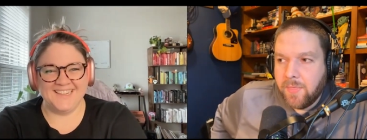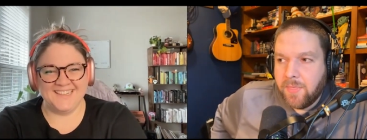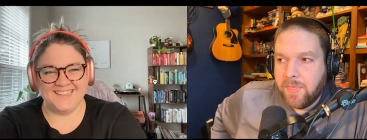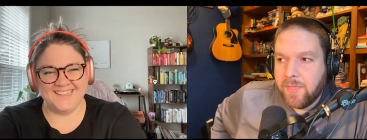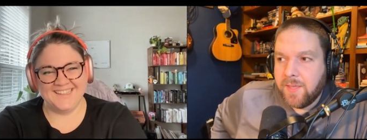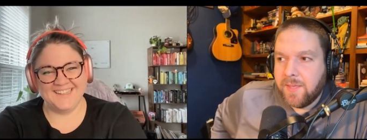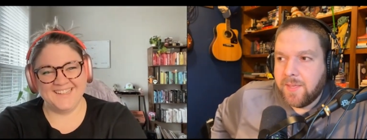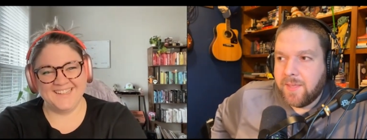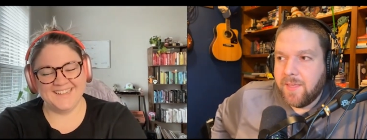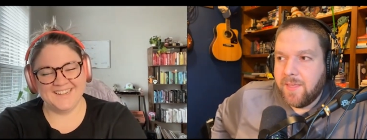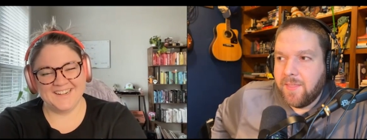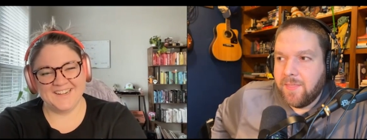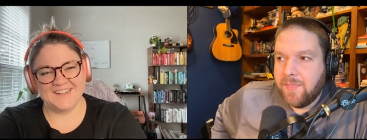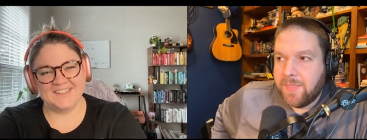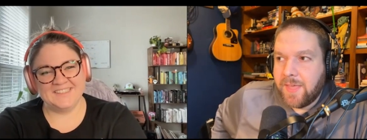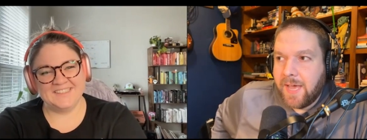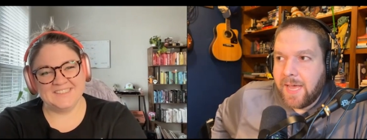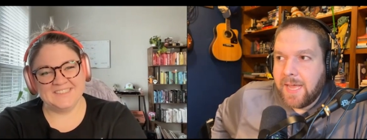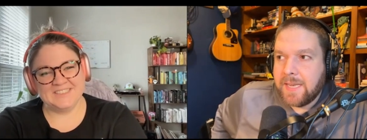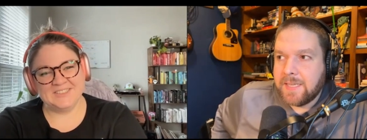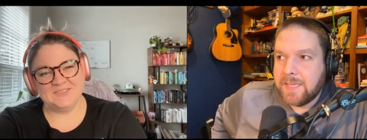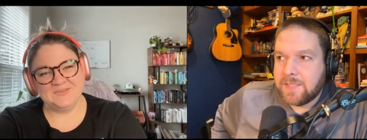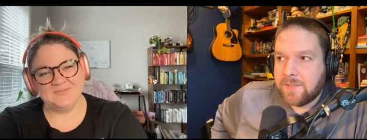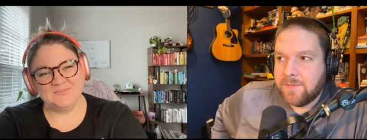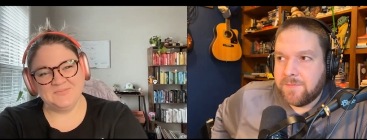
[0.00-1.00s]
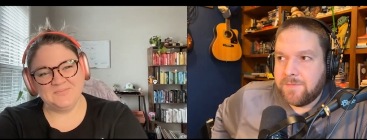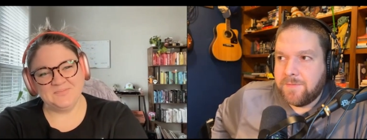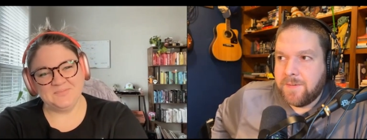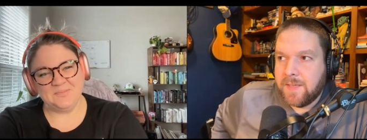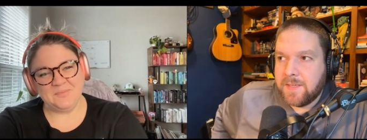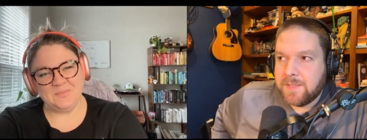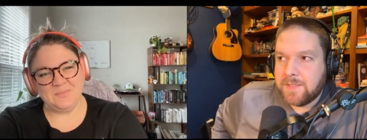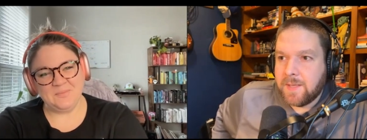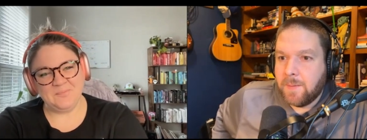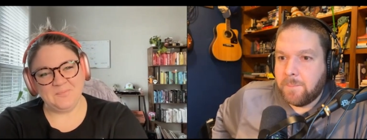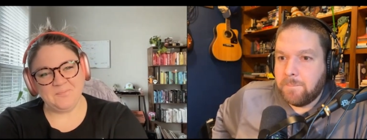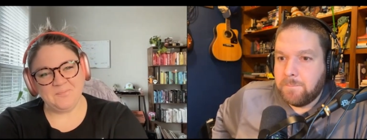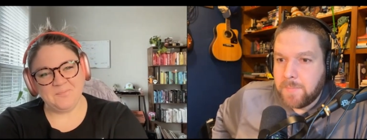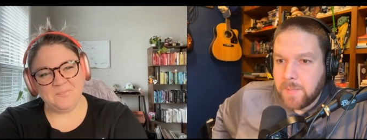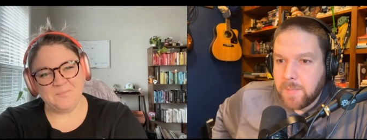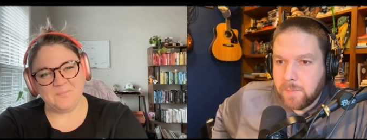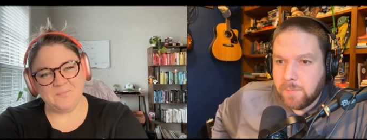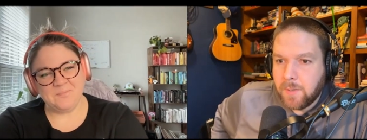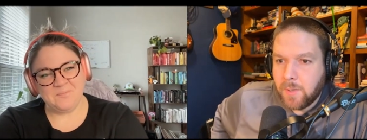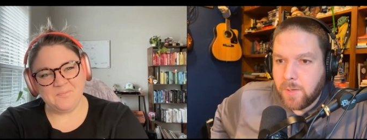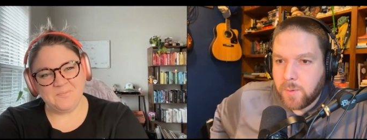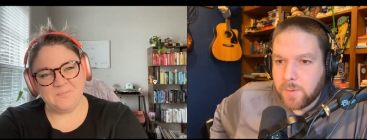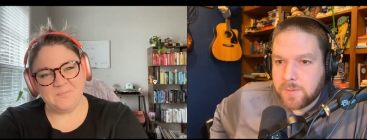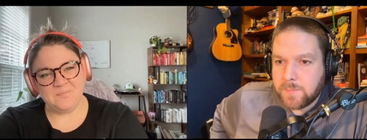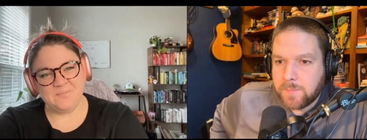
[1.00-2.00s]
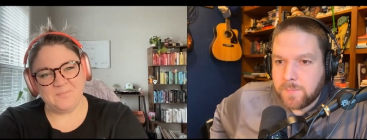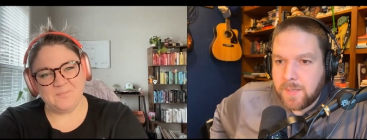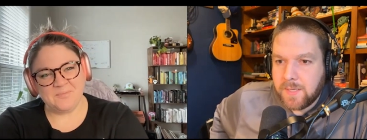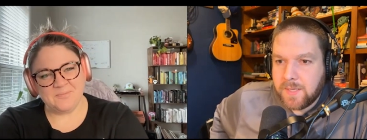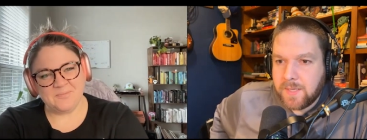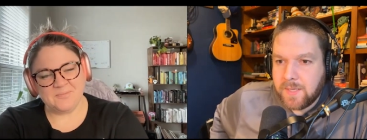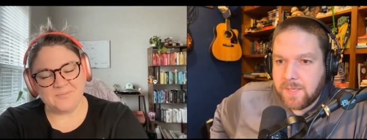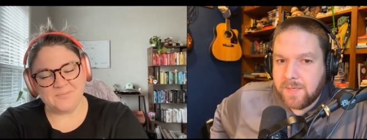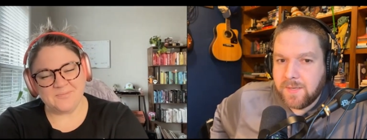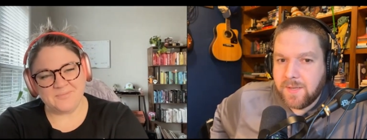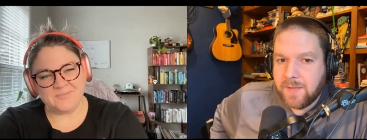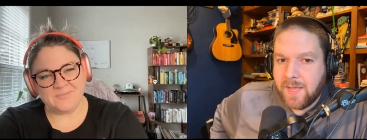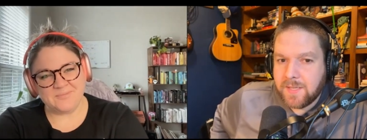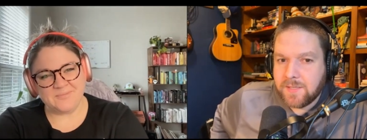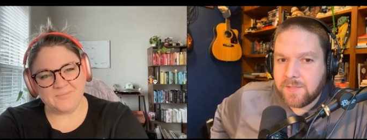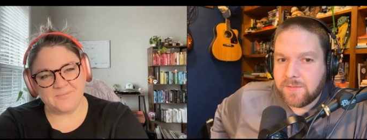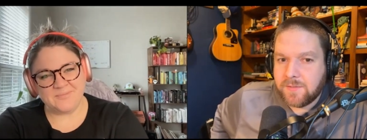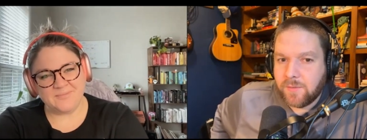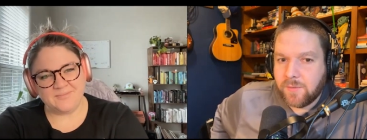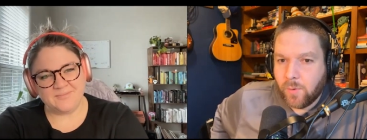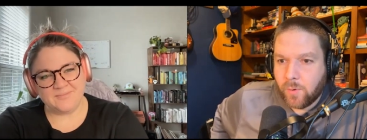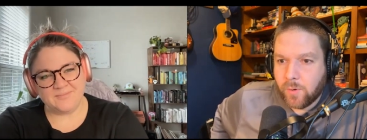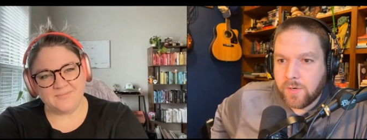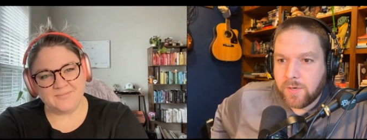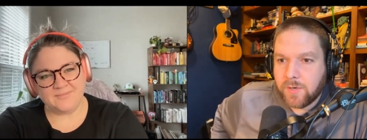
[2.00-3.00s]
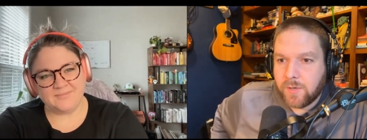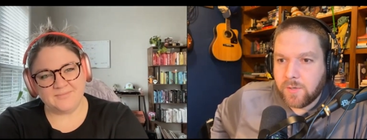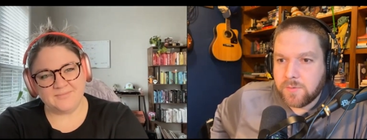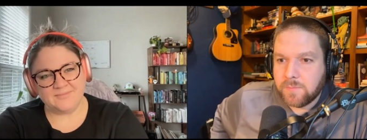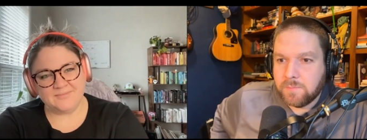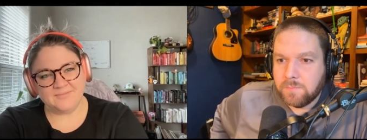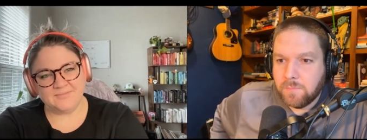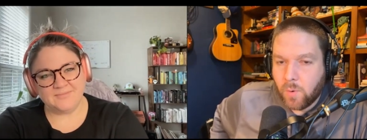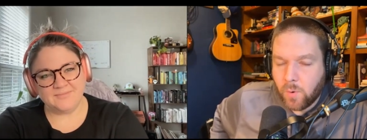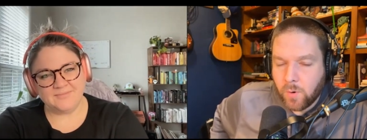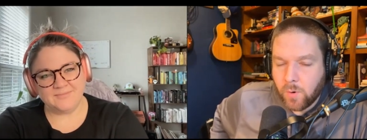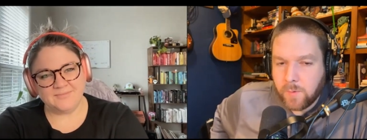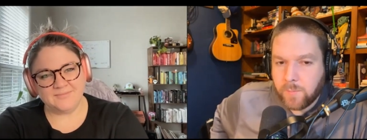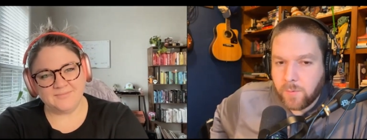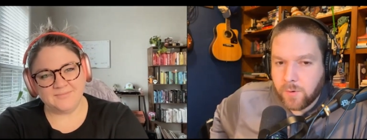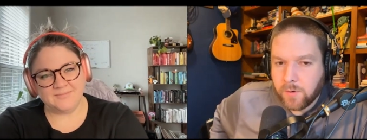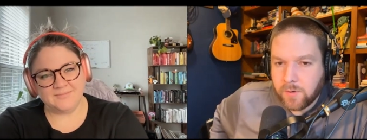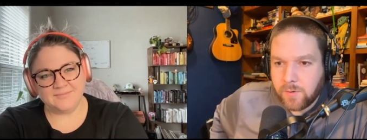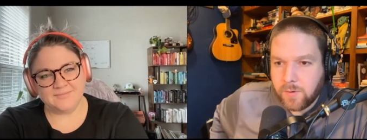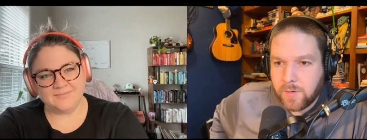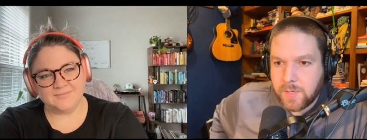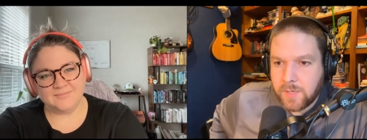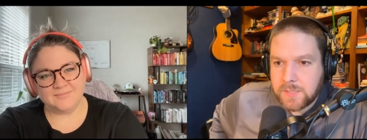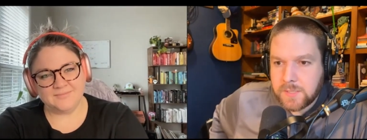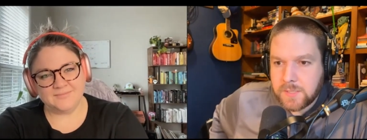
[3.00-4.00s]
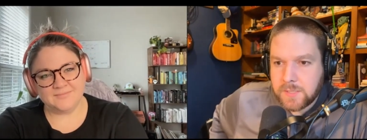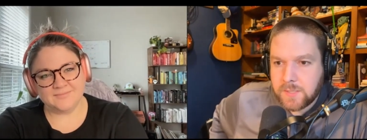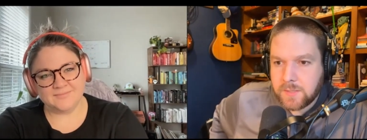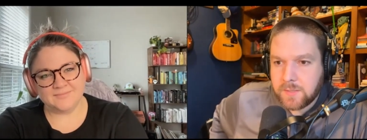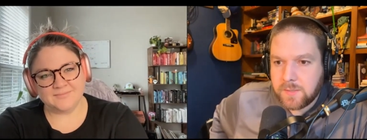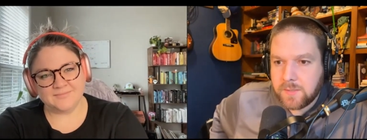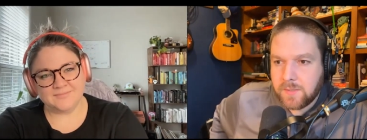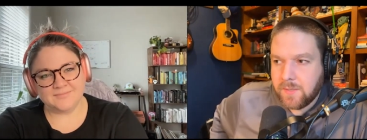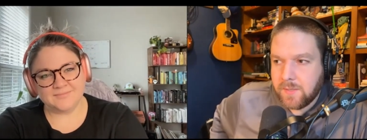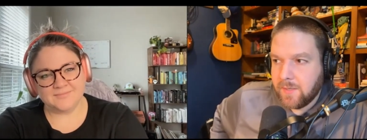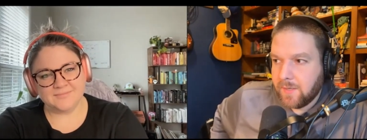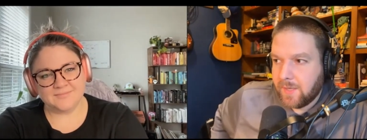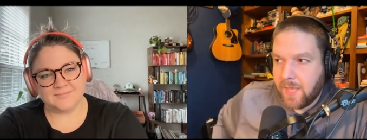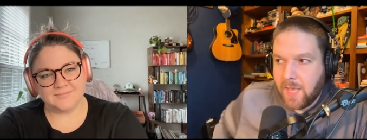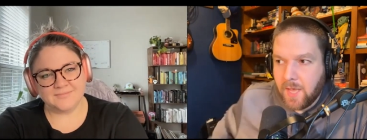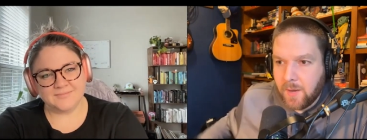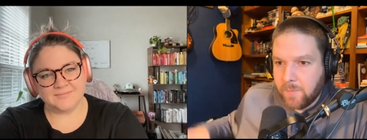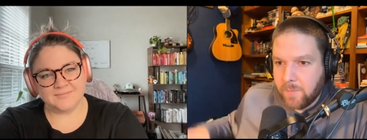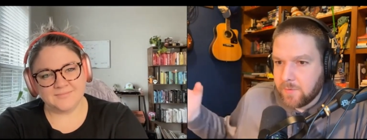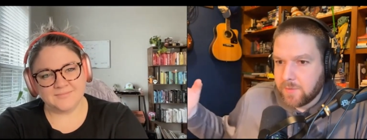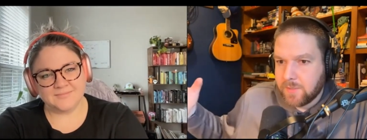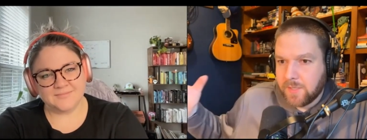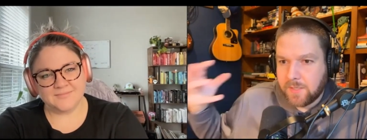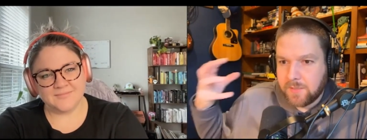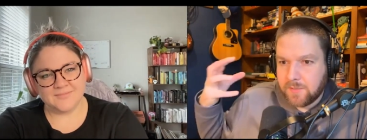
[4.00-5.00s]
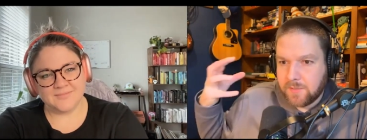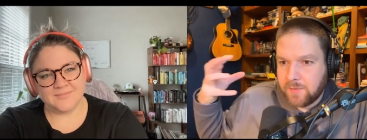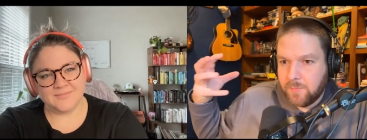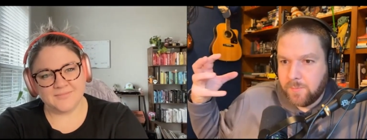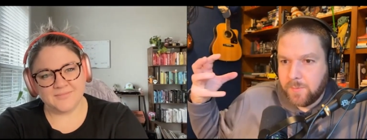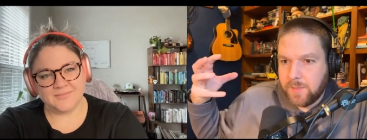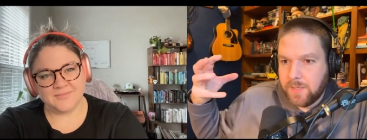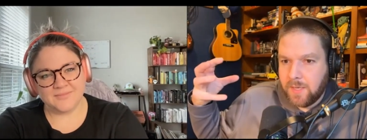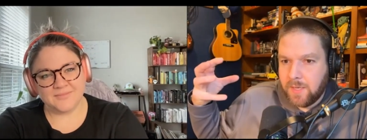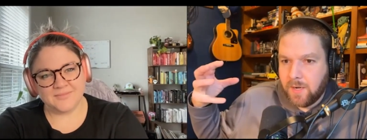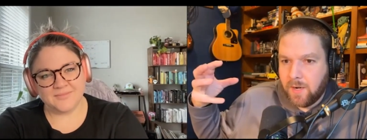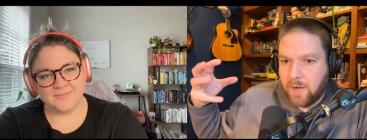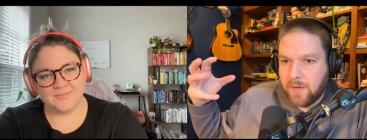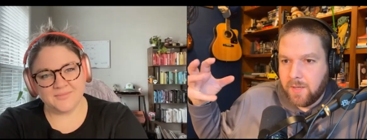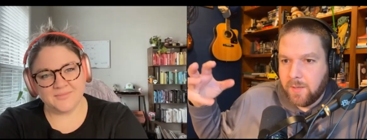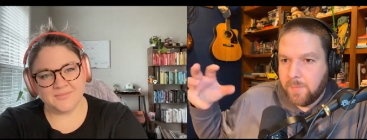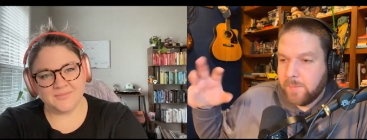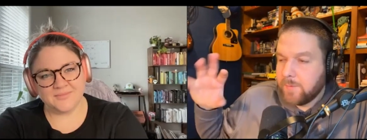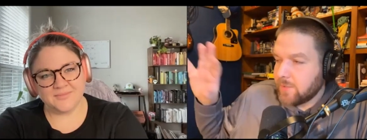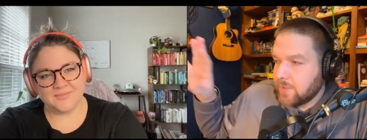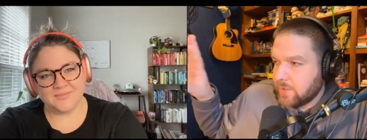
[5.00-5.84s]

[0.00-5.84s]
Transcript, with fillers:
Speaker 1: I think that is the face that Bilbo is making as Thorin goes more and more crazy. Just the camera's like zooming in on him.